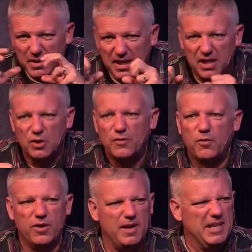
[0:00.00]
going to go
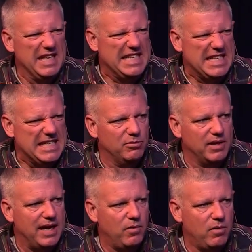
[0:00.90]
for it, and I'm going to get what
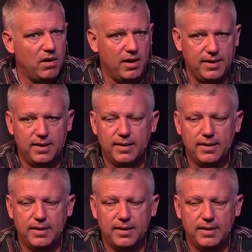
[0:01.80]
I want.